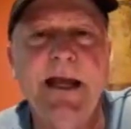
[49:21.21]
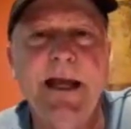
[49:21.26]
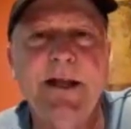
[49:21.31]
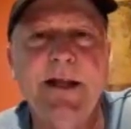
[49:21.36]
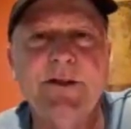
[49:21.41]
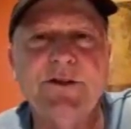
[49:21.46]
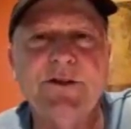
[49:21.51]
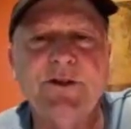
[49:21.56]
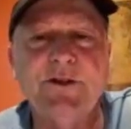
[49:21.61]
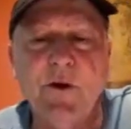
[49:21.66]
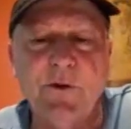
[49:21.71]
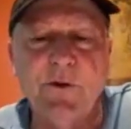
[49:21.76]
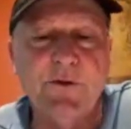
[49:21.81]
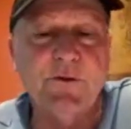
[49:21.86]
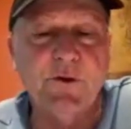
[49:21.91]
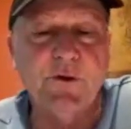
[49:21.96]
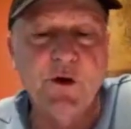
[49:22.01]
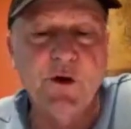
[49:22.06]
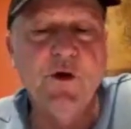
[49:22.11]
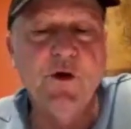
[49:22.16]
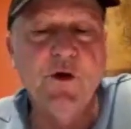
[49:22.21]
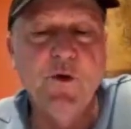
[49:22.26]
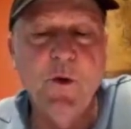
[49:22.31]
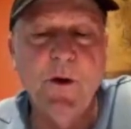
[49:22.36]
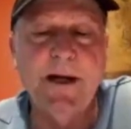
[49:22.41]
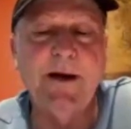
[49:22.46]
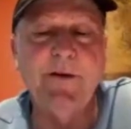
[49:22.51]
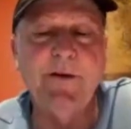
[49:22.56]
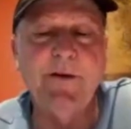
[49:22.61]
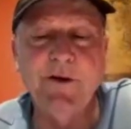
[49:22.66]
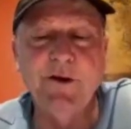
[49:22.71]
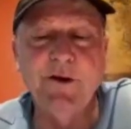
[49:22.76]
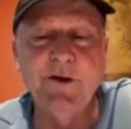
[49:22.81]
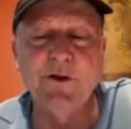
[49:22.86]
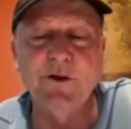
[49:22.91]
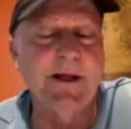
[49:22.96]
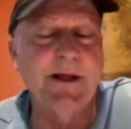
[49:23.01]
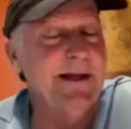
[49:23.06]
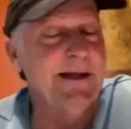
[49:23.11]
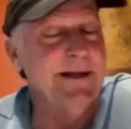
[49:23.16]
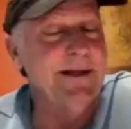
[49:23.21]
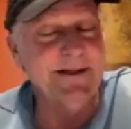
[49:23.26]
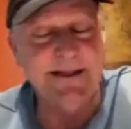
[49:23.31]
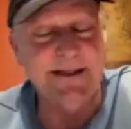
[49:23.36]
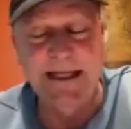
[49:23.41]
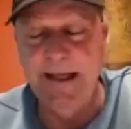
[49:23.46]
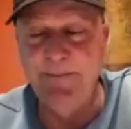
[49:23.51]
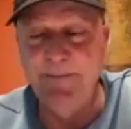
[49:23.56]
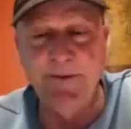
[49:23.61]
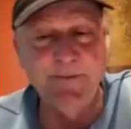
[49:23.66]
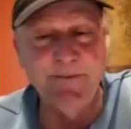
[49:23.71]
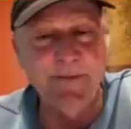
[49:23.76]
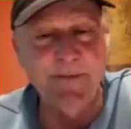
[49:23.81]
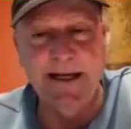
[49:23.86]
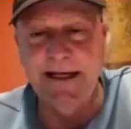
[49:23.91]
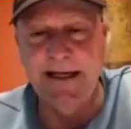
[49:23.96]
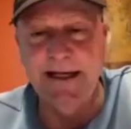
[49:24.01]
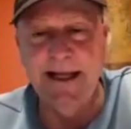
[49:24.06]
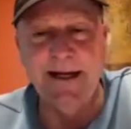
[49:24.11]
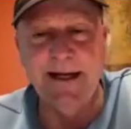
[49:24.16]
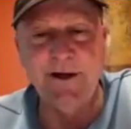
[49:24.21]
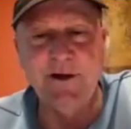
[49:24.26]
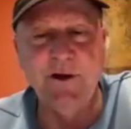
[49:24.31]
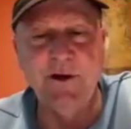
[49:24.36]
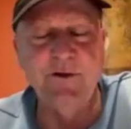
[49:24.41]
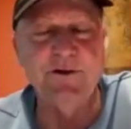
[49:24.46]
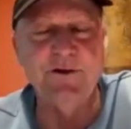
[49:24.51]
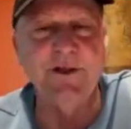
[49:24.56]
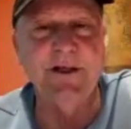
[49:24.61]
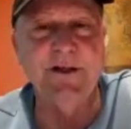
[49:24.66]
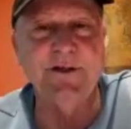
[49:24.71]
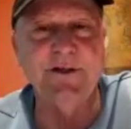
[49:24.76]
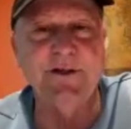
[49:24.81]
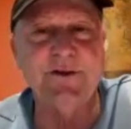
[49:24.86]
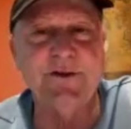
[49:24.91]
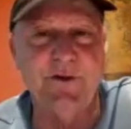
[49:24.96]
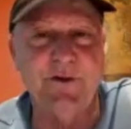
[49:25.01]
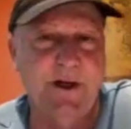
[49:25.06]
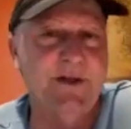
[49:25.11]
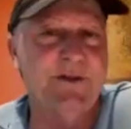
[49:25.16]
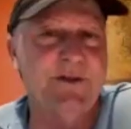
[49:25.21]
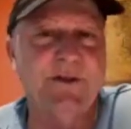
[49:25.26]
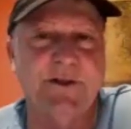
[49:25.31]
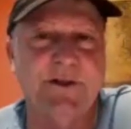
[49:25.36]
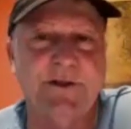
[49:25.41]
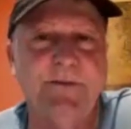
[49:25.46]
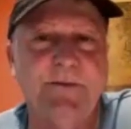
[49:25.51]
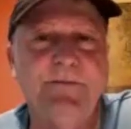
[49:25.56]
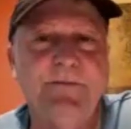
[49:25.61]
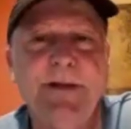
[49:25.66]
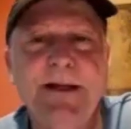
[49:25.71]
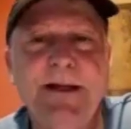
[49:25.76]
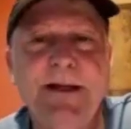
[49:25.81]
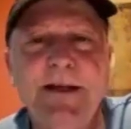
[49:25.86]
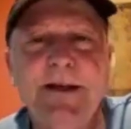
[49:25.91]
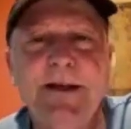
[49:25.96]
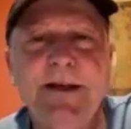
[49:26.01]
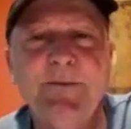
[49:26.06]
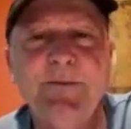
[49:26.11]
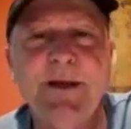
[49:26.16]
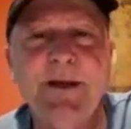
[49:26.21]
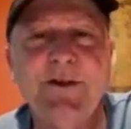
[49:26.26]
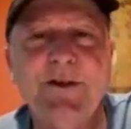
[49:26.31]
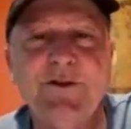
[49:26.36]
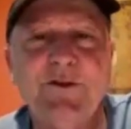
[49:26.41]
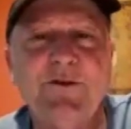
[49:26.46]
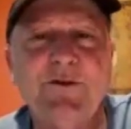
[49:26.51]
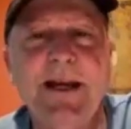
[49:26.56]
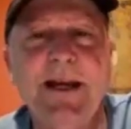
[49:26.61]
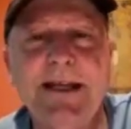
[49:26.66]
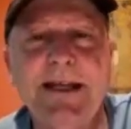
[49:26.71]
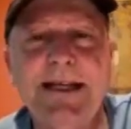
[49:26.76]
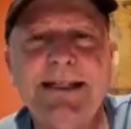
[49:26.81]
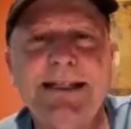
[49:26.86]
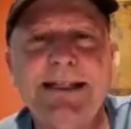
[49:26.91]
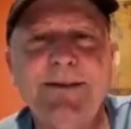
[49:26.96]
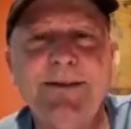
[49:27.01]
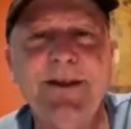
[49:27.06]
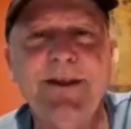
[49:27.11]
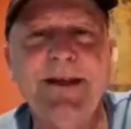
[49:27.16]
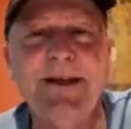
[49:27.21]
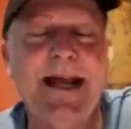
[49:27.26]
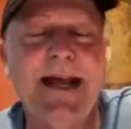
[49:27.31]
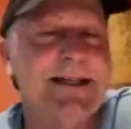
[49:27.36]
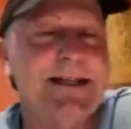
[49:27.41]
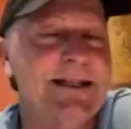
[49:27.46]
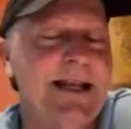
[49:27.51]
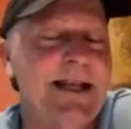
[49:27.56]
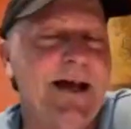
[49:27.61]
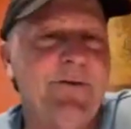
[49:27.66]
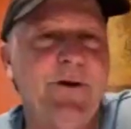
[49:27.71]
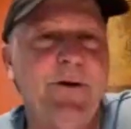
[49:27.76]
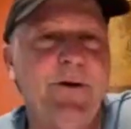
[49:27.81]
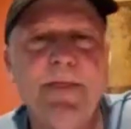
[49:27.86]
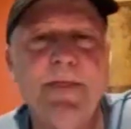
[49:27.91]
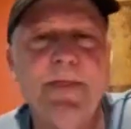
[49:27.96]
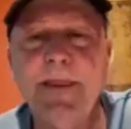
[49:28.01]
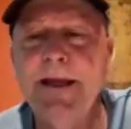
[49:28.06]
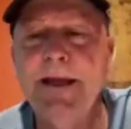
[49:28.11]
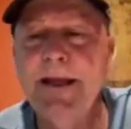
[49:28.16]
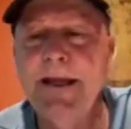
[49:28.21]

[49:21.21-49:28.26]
And so through whatever you're doing, because keep in mind, a lot of coaching is criticism because you're trying to get them to the next level.